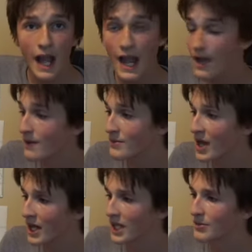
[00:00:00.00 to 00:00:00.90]
am
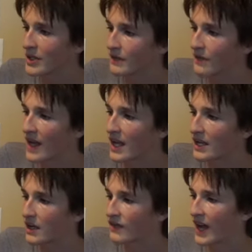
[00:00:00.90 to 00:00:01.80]
not a big fan
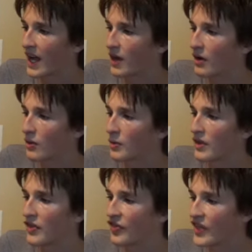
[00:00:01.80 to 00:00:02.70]
of how
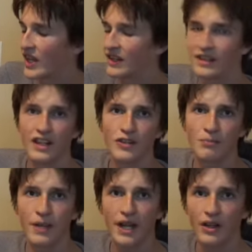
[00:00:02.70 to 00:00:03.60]
thin this
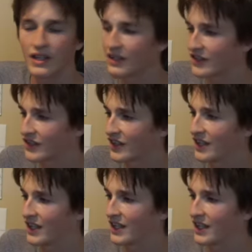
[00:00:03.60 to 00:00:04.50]
bell is.
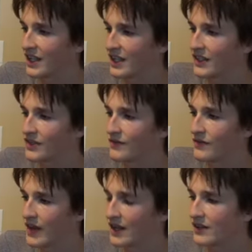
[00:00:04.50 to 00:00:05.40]
It is
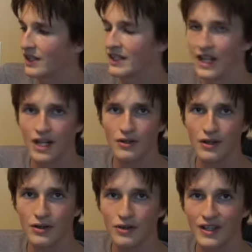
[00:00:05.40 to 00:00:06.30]
very
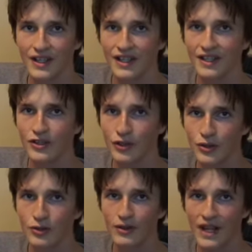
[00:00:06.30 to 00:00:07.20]
narrow.
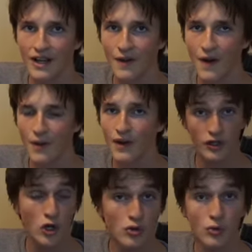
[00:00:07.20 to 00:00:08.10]
Too narrow.
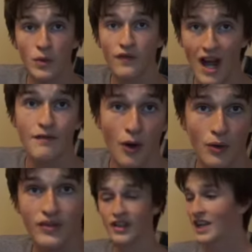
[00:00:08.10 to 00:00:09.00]
2 with 5
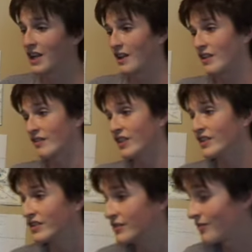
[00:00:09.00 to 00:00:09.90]
O's.
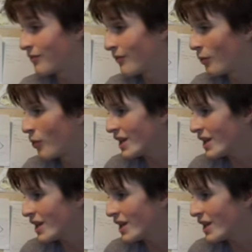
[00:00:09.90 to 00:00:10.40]
This is... what